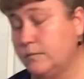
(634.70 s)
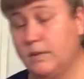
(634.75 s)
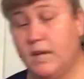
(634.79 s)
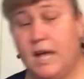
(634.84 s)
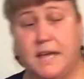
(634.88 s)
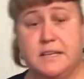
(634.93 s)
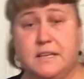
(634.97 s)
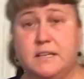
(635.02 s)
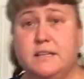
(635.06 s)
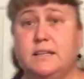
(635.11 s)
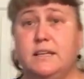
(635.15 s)

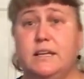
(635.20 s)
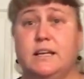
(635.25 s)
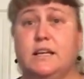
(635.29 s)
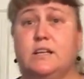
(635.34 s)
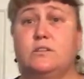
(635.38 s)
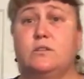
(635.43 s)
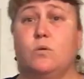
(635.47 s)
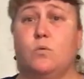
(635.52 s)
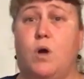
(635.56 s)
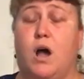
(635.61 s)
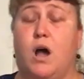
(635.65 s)
I didn't get
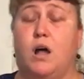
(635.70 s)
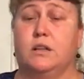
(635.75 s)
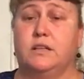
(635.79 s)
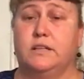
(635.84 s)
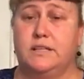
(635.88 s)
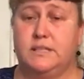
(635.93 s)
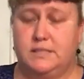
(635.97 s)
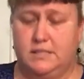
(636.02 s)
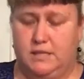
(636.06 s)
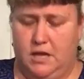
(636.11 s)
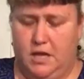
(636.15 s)
out the
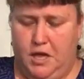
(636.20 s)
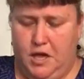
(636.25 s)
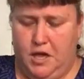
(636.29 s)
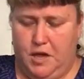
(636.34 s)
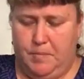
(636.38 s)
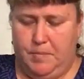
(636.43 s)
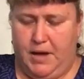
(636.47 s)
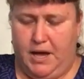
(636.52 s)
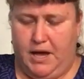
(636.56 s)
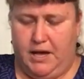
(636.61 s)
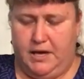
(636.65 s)
wallets,
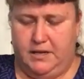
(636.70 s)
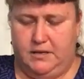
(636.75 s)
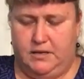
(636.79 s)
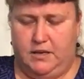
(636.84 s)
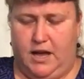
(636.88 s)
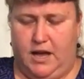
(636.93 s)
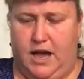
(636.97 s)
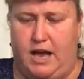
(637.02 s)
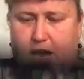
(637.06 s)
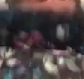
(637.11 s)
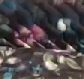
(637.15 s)
but
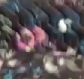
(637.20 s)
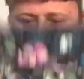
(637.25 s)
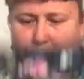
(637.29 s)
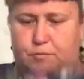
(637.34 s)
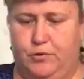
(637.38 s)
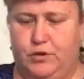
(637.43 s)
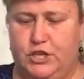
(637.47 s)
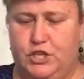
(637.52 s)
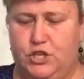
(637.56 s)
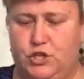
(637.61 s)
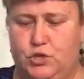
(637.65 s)
I am
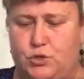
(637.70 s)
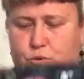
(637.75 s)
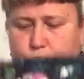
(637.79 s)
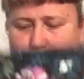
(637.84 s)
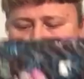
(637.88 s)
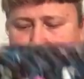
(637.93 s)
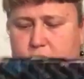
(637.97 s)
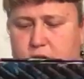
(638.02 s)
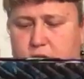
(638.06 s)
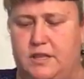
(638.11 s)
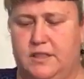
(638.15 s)
pretty
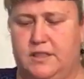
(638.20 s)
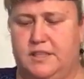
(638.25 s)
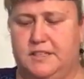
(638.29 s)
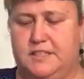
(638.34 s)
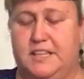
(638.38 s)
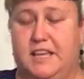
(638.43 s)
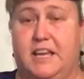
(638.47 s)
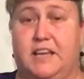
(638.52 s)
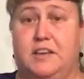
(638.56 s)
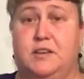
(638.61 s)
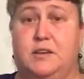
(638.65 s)
sure the
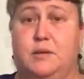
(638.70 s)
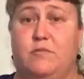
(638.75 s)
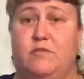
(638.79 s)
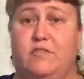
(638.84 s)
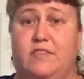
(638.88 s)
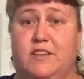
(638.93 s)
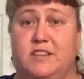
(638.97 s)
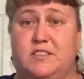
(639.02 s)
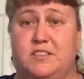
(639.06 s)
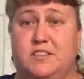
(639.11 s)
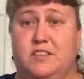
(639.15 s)
tandem
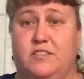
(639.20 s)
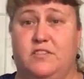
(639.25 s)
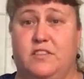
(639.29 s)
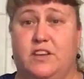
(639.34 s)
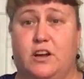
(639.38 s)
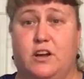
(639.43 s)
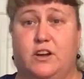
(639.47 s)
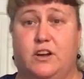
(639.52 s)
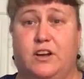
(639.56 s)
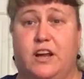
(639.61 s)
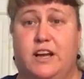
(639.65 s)
fits in
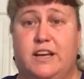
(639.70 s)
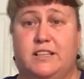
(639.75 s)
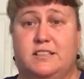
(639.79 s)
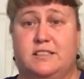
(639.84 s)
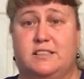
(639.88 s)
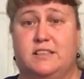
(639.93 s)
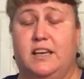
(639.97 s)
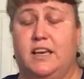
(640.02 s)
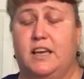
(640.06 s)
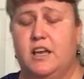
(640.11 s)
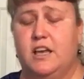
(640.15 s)
there
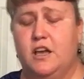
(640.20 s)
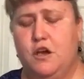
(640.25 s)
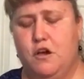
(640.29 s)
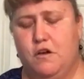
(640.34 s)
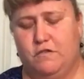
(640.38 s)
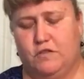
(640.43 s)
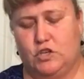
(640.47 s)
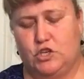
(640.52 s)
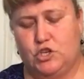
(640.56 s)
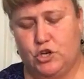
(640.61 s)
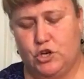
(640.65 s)
nicely.
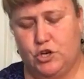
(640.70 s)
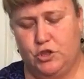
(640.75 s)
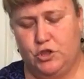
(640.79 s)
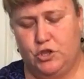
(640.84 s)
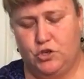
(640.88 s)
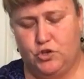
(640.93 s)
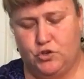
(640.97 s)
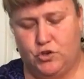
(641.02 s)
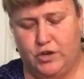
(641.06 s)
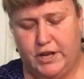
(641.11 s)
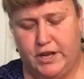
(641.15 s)
For sure the
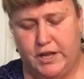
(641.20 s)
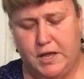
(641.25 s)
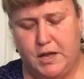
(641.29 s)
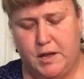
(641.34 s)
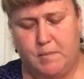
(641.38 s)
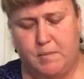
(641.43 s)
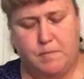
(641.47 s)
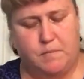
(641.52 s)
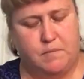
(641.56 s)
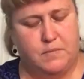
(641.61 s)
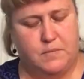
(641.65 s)

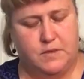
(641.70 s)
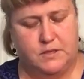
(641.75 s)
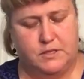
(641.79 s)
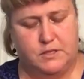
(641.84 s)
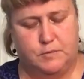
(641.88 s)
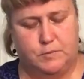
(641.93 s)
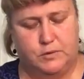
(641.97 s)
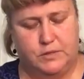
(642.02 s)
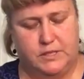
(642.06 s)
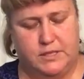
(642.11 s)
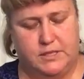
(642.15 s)
tram, the
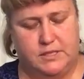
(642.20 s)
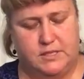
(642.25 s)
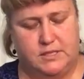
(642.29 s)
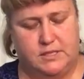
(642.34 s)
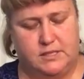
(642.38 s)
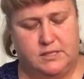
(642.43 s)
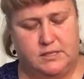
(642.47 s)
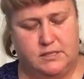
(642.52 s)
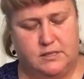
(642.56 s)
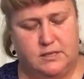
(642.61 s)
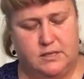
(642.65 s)

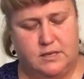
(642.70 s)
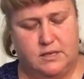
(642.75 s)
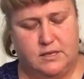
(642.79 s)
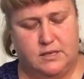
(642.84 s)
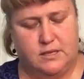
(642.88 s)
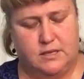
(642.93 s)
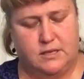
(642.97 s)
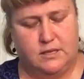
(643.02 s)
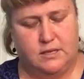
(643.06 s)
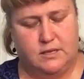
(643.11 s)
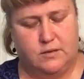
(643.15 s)
splits
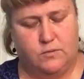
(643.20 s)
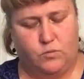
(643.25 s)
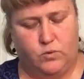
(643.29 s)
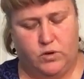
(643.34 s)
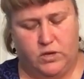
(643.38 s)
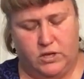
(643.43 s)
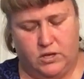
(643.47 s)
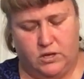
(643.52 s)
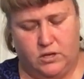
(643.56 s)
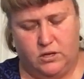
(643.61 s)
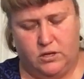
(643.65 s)

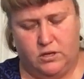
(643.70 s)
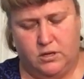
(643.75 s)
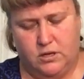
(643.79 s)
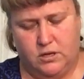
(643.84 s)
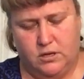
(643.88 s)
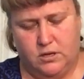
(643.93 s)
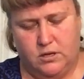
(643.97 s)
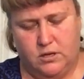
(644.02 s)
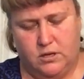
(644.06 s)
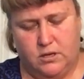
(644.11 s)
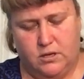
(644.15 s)
will,
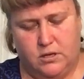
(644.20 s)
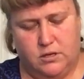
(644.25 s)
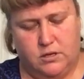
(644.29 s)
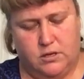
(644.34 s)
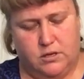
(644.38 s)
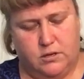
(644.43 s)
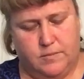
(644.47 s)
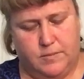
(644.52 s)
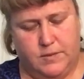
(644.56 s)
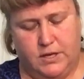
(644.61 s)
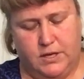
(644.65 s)

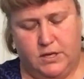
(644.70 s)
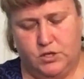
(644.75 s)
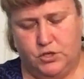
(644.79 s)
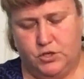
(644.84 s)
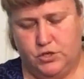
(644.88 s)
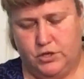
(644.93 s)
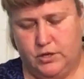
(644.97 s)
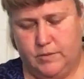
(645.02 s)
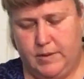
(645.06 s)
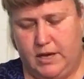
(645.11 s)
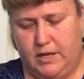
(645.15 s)
I'm not
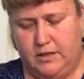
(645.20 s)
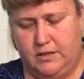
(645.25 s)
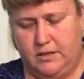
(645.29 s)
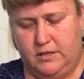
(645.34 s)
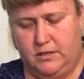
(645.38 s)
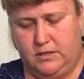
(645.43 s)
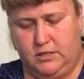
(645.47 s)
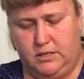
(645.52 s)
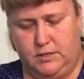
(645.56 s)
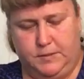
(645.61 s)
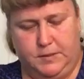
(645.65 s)
sure about
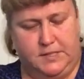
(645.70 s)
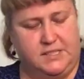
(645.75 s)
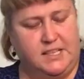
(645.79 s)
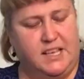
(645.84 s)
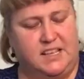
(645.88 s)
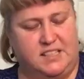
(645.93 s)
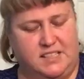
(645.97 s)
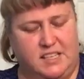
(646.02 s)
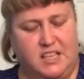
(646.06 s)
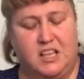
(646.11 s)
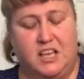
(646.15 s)
the splits
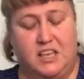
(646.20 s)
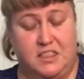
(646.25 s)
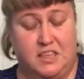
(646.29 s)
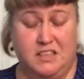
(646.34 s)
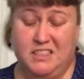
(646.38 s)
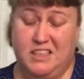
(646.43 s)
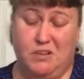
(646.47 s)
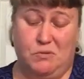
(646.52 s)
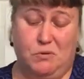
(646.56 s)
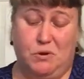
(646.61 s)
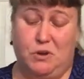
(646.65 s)
XL. I
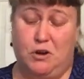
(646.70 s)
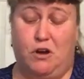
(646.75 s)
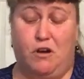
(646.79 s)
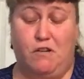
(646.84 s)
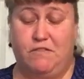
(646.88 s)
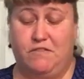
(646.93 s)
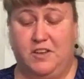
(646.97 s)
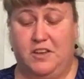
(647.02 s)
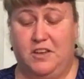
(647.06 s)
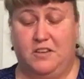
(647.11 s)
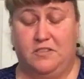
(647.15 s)
think they would all
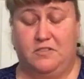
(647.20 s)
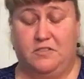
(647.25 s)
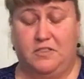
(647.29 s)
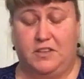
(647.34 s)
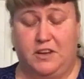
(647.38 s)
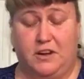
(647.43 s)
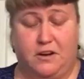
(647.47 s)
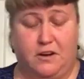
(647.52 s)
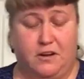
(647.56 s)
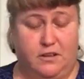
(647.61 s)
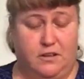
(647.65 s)
fit in
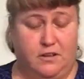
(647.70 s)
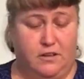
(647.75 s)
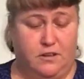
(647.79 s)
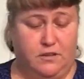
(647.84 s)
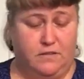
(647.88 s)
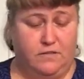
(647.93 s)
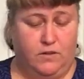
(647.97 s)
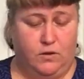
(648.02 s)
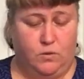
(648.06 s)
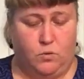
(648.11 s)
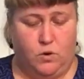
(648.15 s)
there
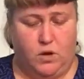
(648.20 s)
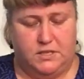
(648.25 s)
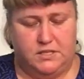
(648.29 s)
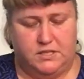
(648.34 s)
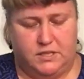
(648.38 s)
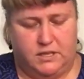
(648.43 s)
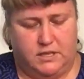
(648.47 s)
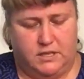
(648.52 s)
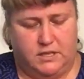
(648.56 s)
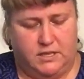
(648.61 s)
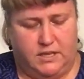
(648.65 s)
if you
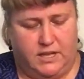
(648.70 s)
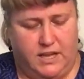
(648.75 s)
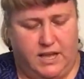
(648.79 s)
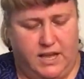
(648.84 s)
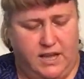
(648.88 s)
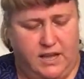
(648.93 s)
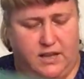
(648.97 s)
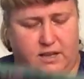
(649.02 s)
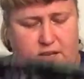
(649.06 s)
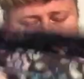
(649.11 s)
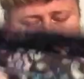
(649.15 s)
wanted.
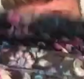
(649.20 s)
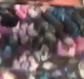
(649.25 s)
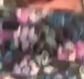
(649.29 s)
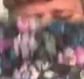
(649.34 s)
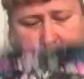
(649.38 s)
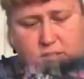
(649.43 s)
And,